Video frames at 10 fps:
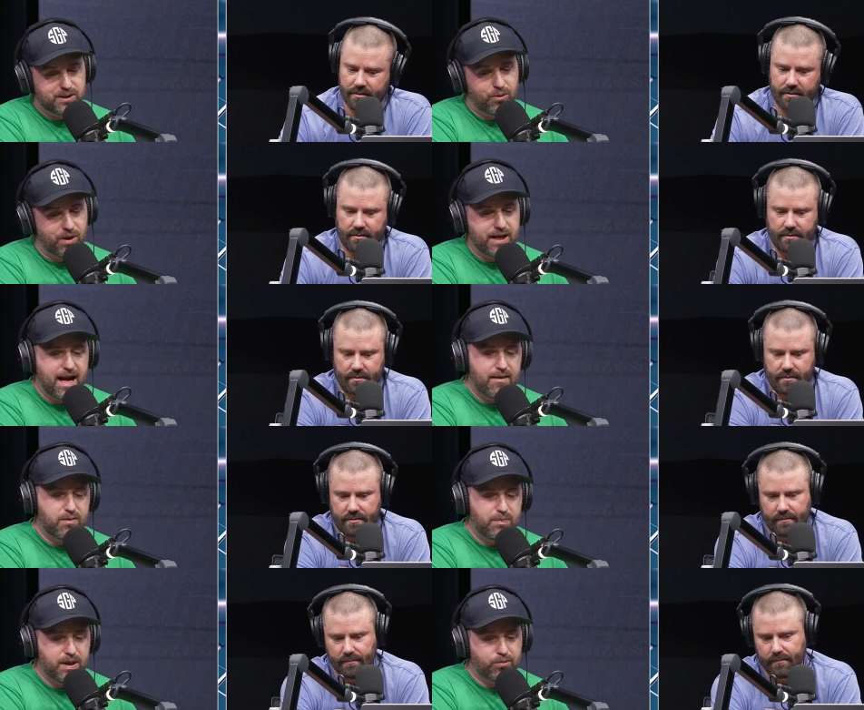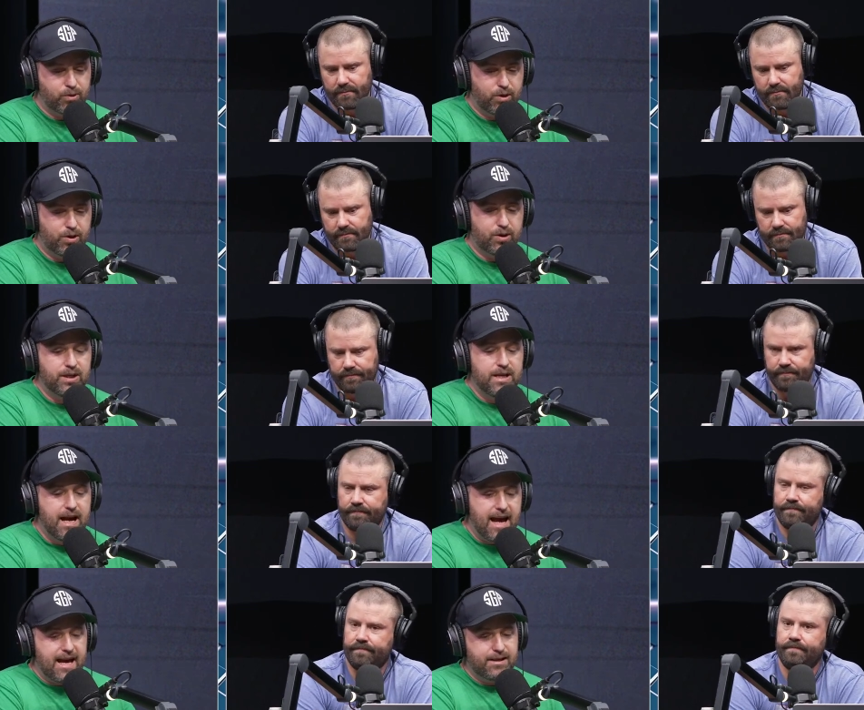Speaker 1: going to have a big role,
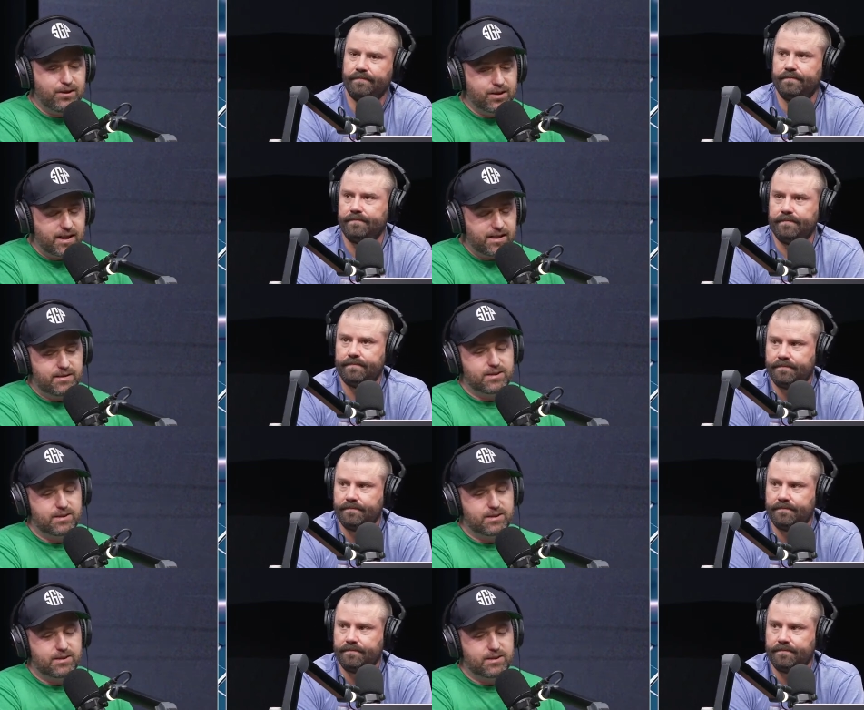and you're getting a